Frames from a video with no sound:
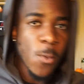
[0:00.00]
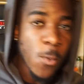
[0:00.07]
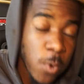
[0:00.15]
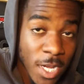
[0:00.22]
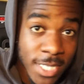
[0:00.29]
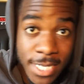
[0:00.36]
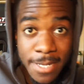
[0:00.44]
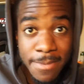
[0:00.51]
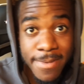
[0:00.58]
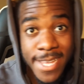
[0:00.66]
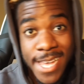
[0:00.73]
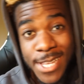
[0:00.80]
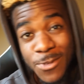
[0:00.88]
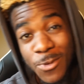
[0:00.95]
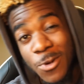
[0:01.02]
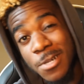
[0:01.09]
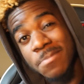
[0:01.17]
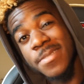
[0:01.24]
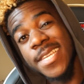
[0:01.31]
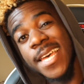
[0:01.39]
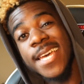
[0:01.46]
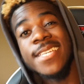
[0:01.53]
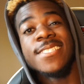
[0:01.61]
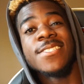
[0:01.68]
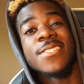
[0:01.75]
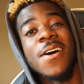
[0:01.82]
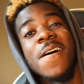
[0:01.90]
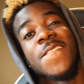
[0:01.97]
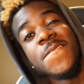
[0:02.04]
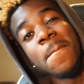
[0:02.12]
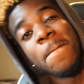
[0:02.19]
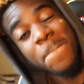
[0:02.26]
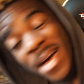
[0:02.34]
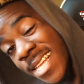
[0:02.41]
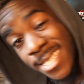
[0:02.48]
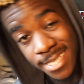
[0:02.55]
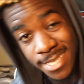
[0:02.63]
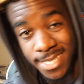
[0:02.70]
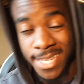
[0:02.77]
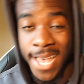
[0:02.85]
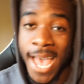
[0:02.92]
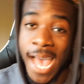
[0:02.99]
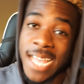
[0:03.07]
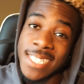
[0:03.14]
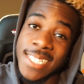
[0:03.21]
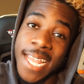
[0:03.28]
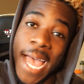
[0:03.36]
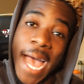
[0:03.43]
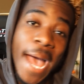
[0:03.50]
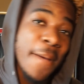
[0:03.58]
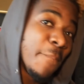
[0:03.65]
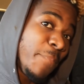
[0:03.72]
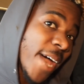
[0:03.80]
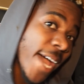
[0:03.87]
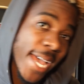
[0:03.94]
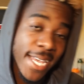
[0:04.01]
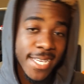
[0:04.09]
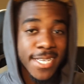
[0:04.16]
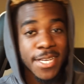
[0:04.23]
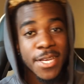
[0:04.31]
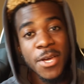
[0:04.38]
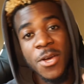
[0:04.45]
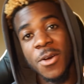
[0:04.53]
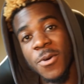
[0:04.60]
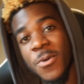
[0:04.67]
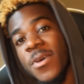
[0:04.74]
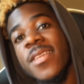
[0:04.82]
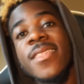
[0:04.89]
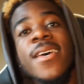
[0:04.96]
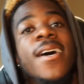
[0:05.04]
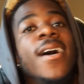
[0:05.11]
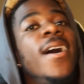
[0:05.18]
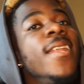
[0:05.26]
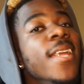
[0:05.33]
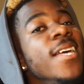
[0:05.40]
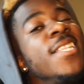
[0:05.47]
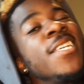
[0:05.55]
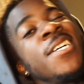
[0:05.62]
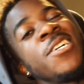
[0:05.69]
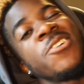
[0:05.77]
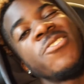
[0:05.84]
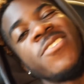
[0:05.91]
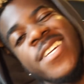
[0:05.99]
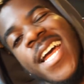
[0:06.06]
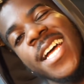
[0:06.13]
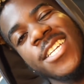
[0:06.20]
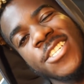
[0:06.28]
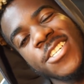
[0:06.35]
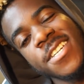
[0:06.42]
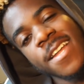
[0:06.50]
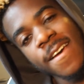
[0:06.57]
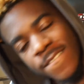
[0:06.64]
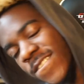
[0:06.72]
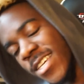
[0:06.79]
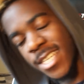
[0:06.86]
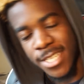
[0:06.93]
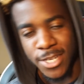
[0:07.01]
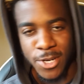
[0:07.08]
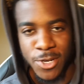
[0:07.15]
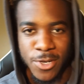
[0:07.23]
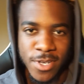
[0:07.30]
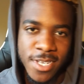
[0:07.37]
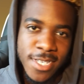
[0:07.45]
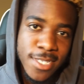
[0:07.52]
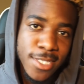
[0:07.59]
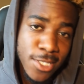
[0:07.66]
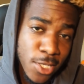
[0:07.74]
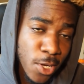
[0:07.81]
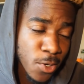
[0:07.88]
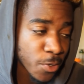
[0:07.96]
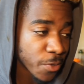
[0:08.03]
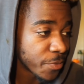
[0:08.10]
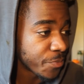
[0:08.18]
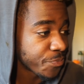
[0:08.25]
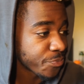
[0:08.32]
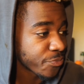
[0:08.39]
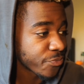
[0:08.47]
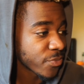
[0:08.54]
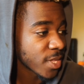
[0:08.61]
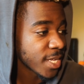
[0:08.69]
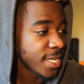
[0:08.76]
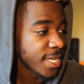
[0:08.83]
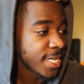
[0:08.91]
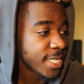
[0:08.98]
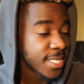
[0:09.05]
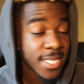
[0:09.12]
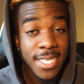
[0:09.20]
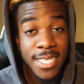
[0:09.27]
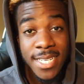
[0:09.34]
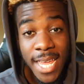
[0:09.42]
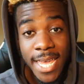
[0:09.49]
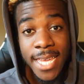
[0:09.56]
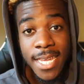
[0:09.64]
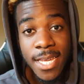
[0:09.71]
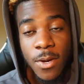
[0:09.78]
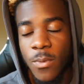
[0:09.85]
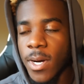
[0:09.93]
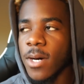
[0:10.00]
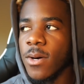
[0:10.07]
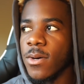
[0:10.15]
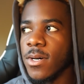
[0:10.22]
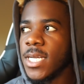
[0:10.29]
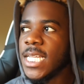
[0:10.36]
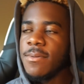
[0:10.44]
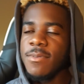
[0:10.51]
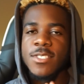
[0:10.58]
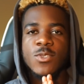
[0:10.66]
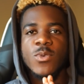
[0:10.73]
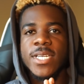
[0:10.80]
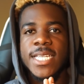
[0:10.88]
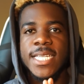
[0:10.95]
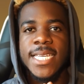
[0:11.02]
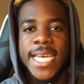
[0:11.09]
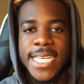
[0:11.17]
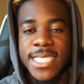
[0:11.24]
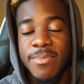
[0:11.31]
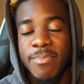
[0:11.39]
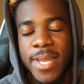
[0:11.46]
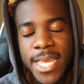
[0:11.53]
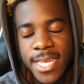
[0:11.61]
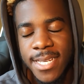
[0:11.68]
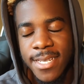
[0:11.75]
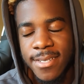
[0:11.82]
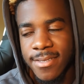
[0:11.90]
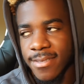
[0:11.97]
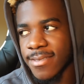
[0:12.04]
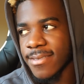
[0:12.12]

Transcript: What's up, guys? Welcome to A Star for Bants, and today I am back with another reaction video. So, today, well, let me just quickly explain